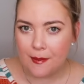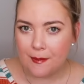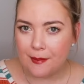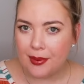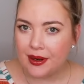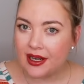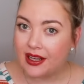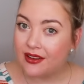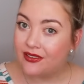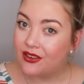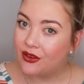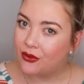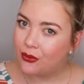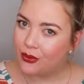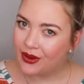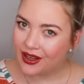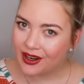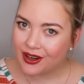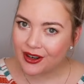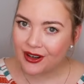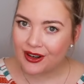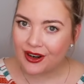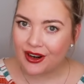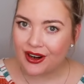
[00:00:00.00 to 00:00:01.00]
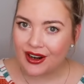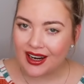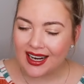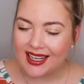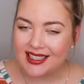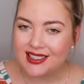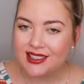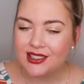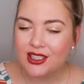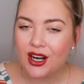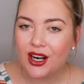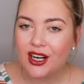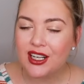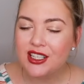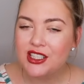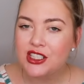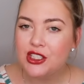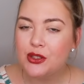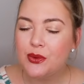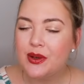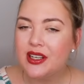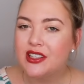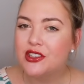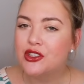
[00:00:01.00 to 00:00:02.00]
But even weirder, it started
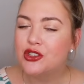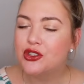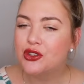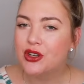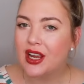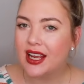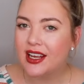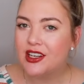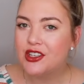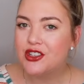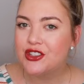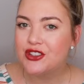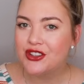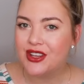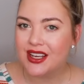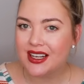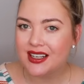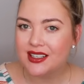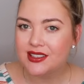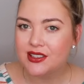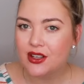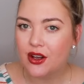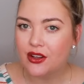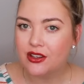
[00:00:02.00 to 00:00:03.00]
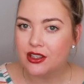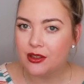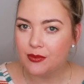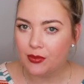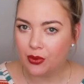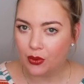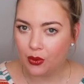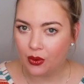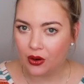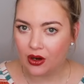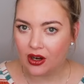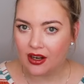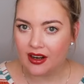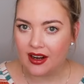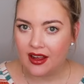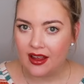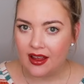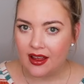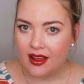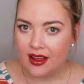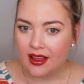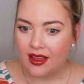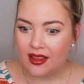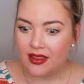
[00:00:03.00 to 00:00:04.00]
doing strange things on the board
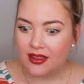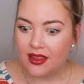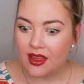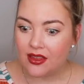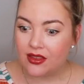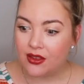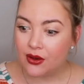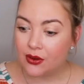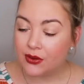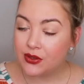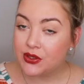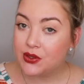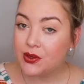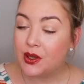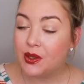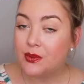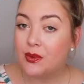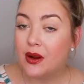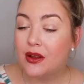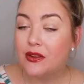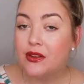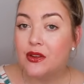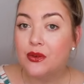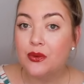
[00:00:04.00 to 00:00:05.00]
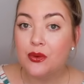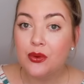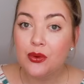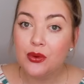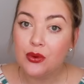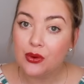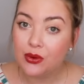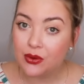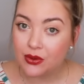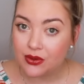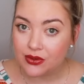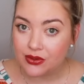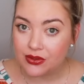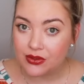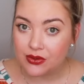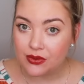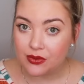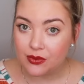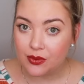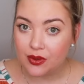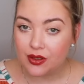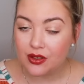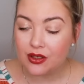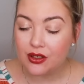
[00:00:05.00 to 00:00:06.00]
that those who had read the rules
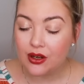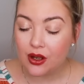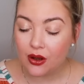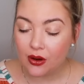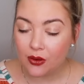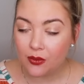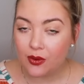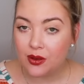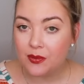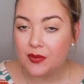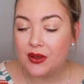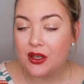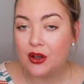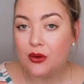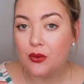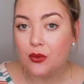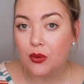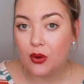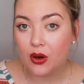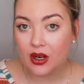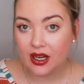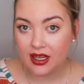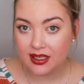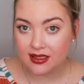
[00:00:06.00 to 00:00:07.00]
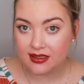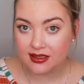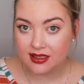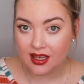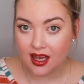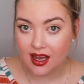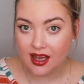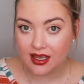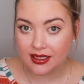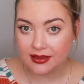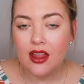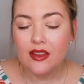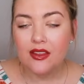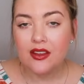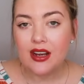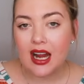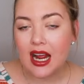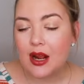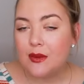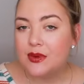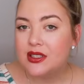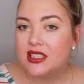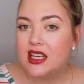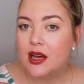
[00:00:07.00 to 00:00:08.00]
would know would be a warning sign. The
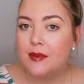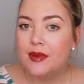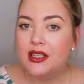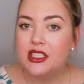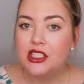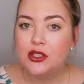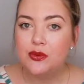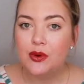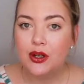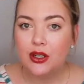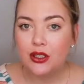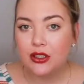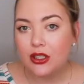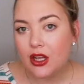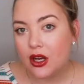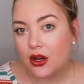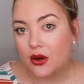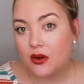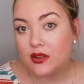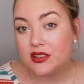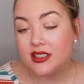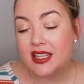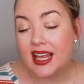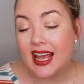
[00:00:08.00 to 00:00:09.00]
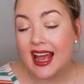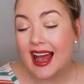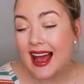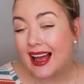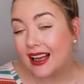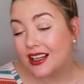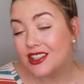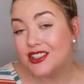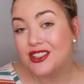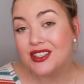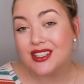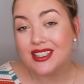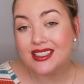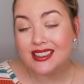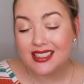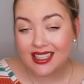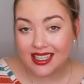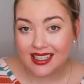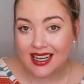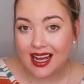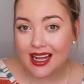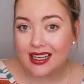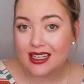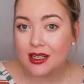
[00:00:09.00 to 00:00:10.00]
night was coming to a close. They actually
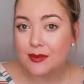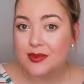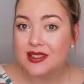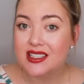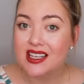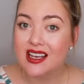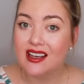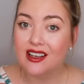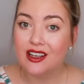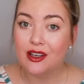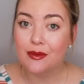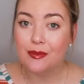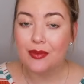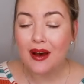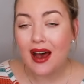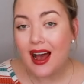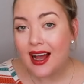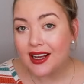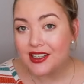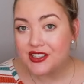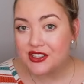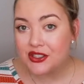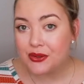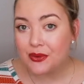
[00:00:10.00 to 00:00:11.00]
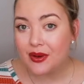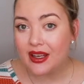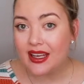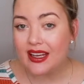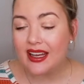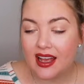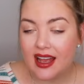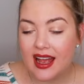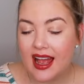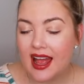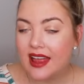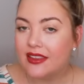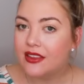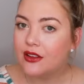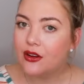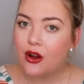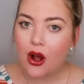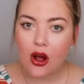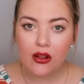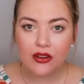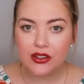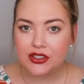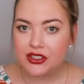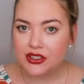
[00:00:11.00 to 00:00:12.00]
did end up saying goodbye to it, and the
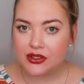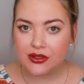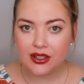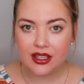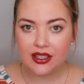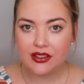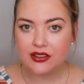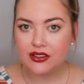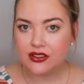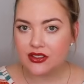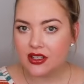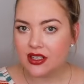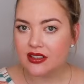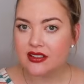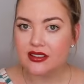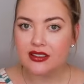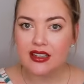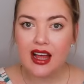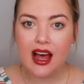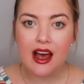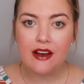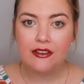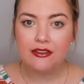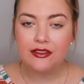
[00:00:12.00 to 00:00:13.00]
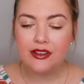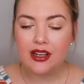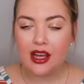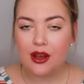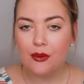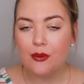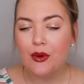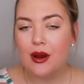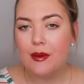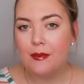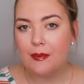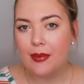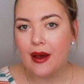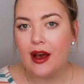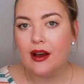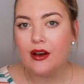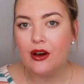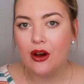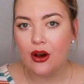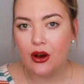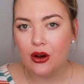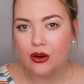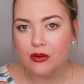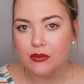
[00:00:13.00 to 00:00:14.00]
college students just left and went
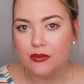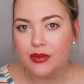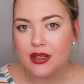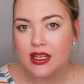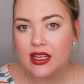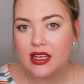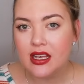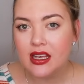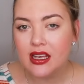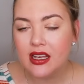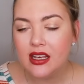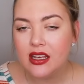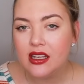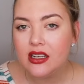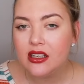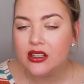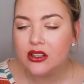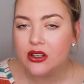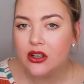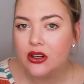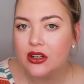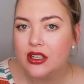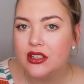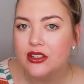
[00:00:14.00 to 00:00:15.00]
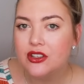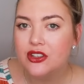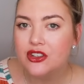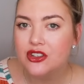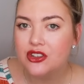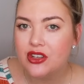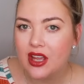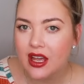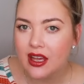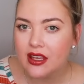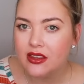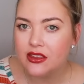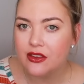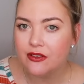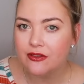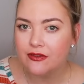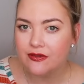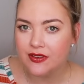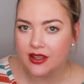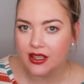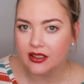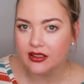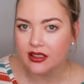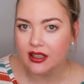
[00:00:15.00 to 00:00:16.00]
back home. But Ian couldn't shake the
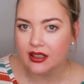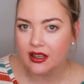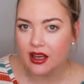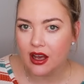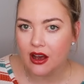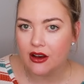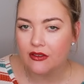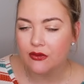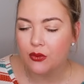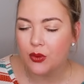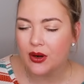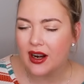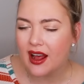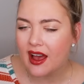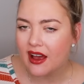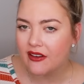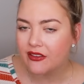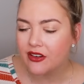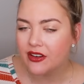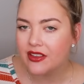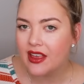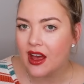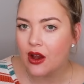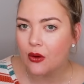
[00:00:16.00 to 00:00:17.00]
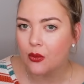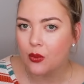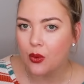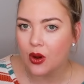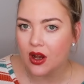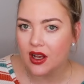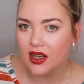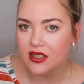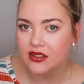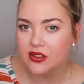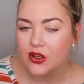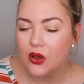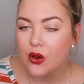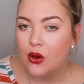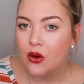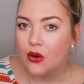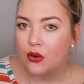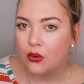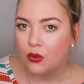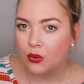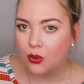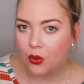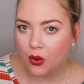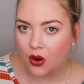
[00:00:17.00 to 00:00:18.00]
feeling of whatever that was
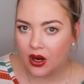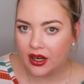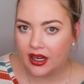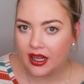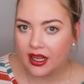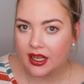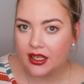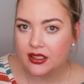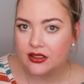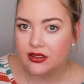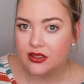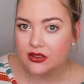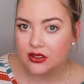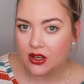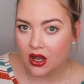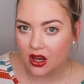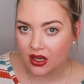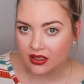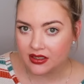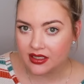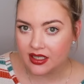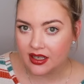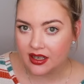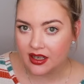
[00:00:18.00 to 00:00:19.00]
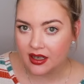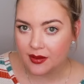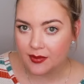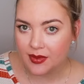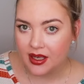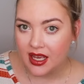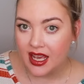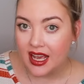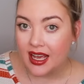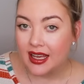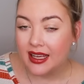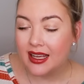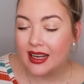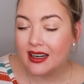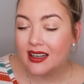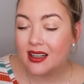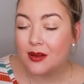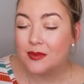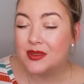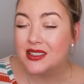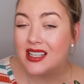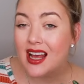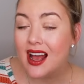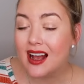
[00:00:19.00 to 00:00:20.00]
wanting to talk to him. He ended
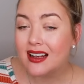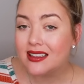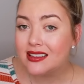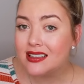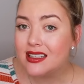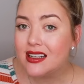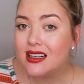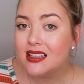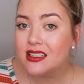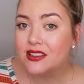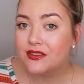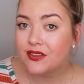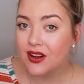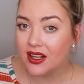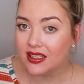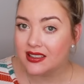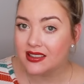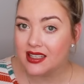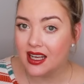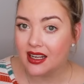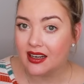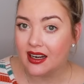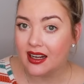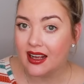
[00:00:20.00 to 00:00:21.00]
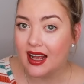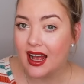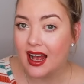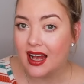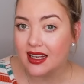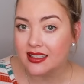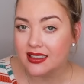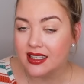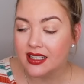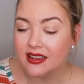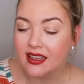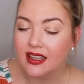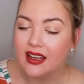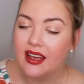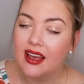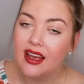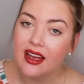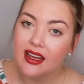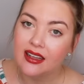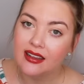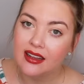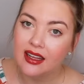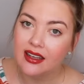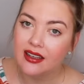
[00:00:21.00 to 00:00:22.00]
up texting his friends that night asking like,
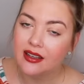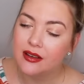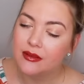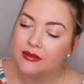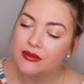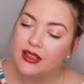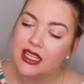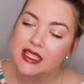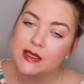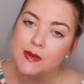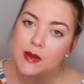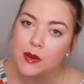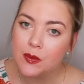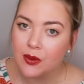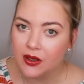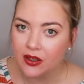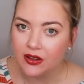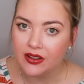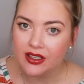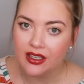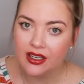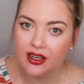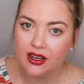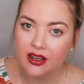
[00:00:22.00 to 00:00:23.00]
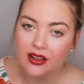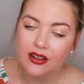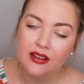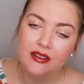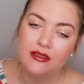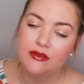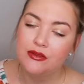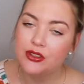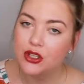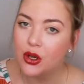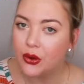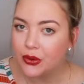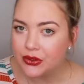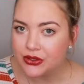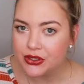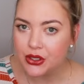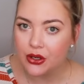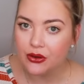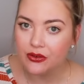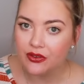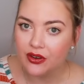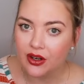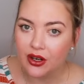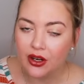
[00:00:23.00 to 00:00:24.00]
hey, like, let's be real here, joke's
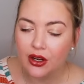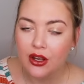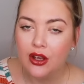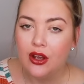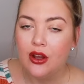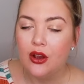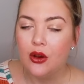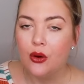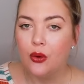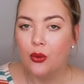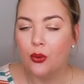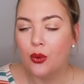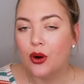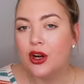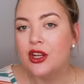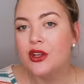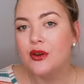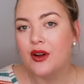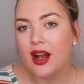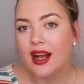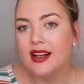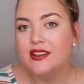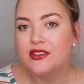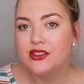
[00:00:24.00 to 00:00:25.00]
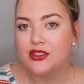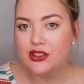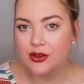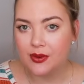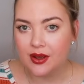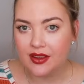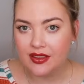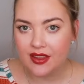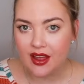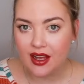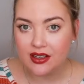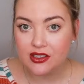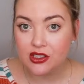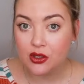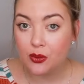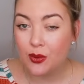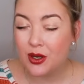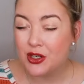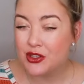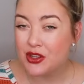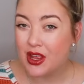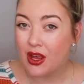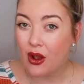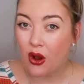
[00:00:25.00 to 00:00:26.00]
over. Were you guys doing that? To
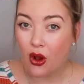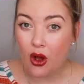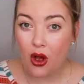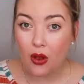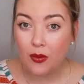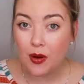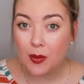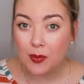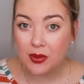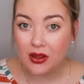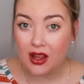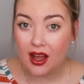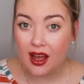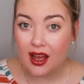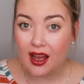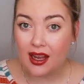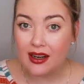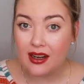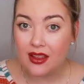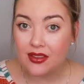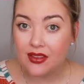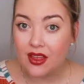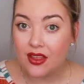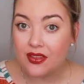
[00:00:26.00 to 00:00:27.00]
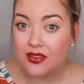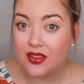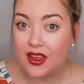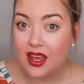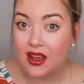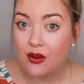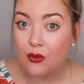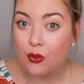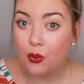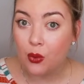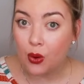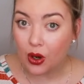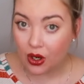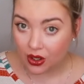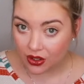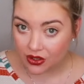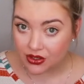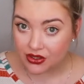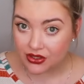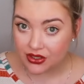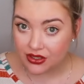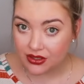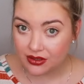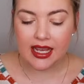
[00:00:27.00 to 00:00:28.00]
which they all replied that they
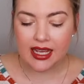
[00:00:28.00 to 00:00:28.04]
weren't.